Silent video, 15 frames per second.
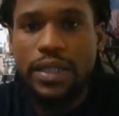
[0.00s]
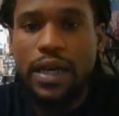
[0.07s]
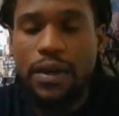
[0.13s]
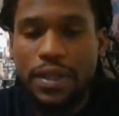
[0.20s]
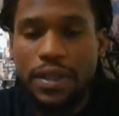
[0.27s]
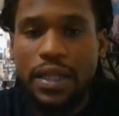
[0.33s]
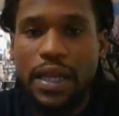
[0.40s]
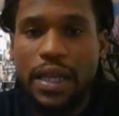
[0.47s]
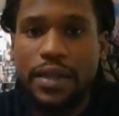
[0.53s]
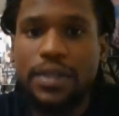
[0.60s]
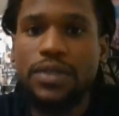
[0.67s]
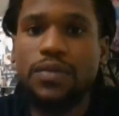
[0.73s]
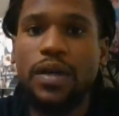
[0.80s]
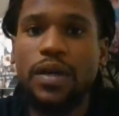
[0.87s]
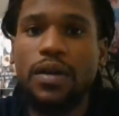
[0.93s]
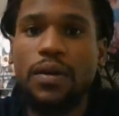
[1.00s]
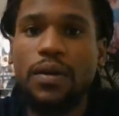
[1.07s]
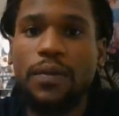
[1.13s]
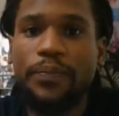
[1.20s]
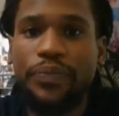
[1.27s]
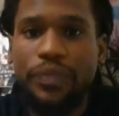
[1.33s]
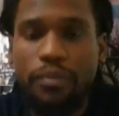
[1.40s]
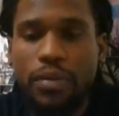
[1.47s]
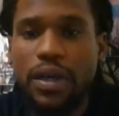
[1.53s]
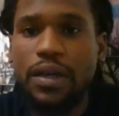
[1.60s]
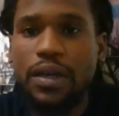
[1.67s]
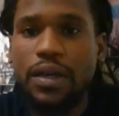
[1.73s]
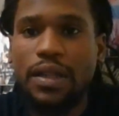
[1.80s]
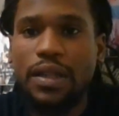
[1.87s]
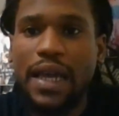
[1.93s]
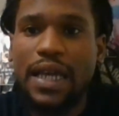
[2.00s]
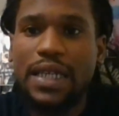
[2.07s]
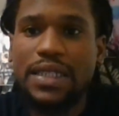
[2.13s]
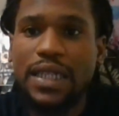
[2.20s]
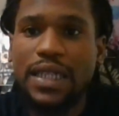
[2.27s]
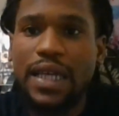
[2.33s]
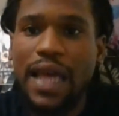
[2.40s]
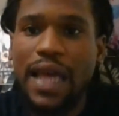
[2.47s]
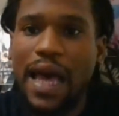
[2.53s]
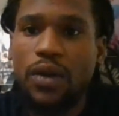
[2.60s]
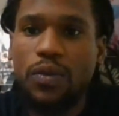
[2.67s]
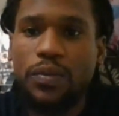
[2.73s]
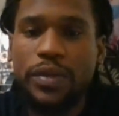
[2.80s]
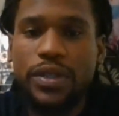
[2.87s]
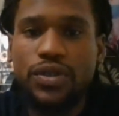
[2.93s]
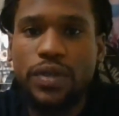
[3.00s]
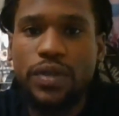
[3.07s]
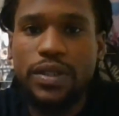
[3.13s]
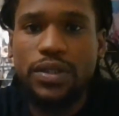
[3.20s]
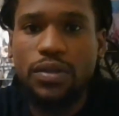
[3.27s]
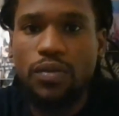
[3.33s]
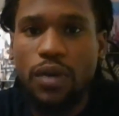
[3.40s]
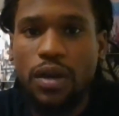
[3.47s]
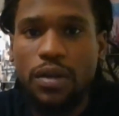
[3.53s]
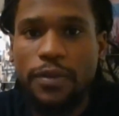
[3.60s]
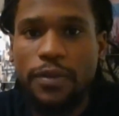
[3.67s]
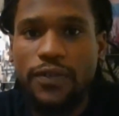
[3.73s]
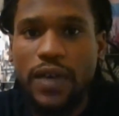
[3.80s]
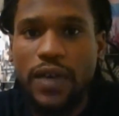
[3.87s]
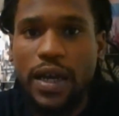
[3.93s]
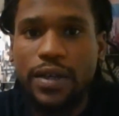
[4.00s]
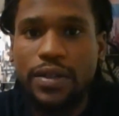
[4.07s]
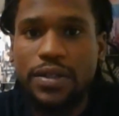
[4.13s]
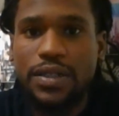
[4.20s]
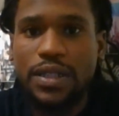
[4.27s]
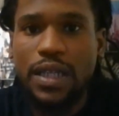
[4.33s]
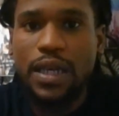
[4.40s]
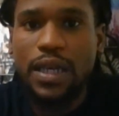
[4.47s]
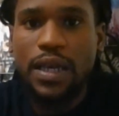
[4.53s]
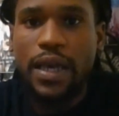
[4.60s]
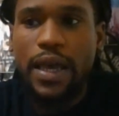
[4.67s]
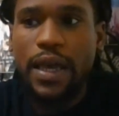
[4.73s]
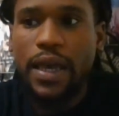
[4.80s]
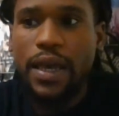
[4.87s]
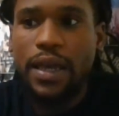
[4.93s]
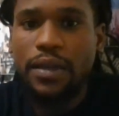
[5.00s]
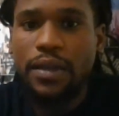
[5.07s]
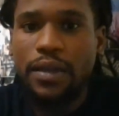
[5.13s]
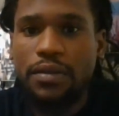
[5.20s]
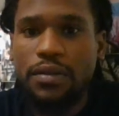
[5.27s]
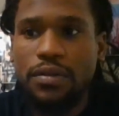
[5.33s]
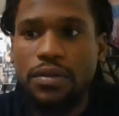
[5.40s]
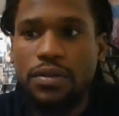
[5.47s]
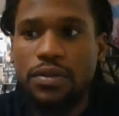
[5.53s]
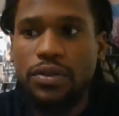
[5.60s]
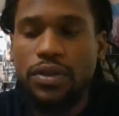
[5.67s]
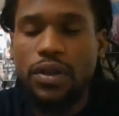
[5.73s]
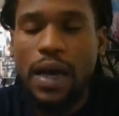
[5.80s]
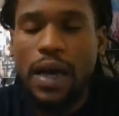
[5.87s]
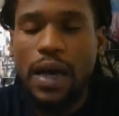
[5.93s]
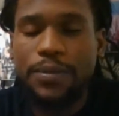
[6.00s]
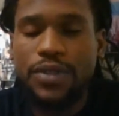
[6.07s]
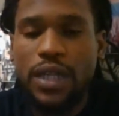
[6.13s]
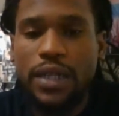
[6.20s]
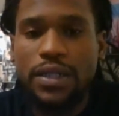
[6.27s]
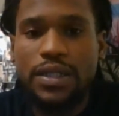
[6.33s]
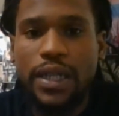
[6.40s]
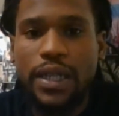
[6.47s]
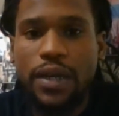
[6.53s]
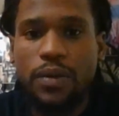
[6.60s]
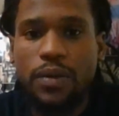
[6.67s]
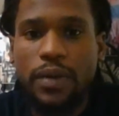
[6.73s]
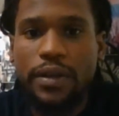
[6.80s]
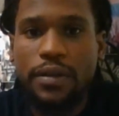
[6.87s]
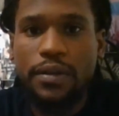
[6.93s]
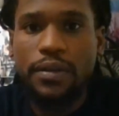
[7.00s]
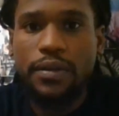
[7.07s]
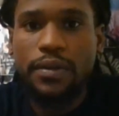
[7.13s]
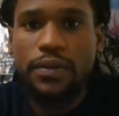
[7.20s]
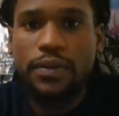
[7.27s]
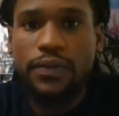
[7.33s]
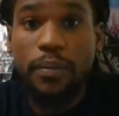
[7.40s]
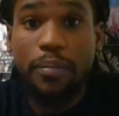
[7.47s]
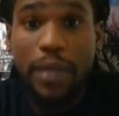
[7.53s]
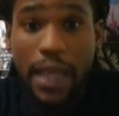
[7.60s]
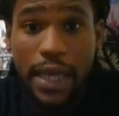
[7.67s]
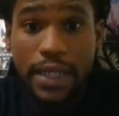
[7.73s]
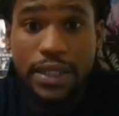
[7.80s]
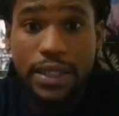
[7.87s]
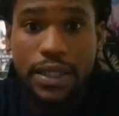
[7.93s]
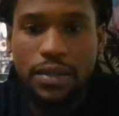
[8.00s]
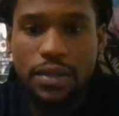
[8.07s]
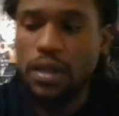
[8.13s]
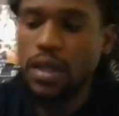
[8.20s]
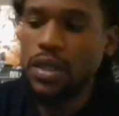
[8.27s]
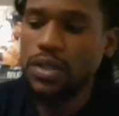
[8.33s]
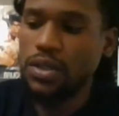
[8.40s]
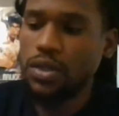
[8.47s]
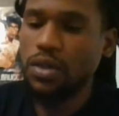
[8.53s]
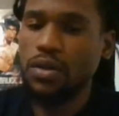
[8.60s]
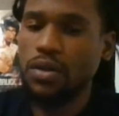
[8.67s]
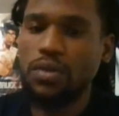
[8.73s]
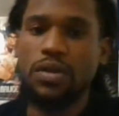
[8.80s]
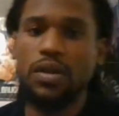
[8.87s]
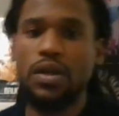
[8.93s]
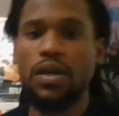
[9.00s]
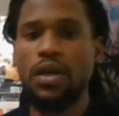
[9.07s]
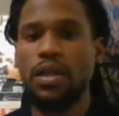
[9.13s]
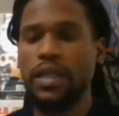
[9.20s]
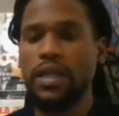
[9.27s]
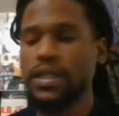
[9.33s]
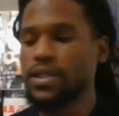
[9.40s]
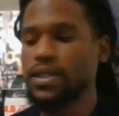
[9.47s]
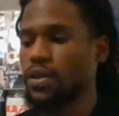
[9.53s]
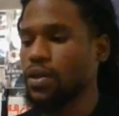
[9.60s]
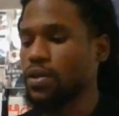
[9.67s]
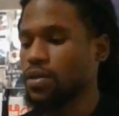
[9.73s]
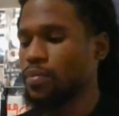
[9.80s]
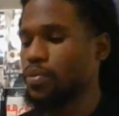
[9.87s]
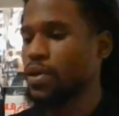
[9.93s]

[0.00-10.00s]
it's alkaline as well. But like I said, I don't really trust the water providers, and I'm trying to stay away from plastic. So let's start the